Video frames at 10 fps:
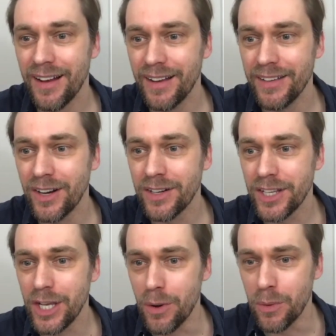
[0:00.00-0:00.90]
Younger
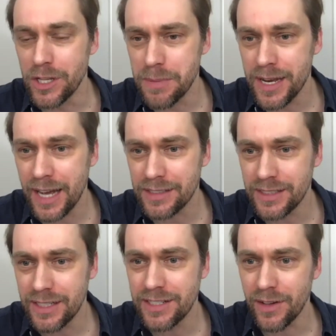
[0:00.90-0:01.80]
you who wanted to be an actor
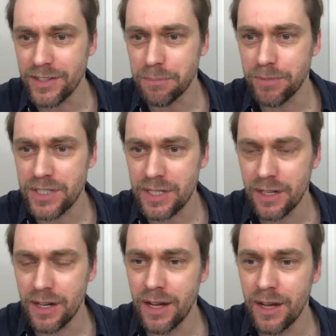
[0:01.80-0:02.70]
years ago, that's
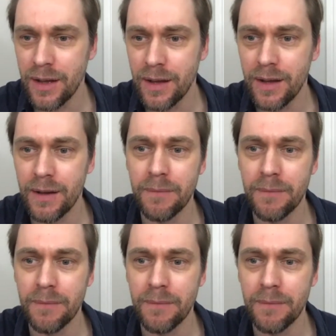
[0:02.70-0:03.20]
Priscilla.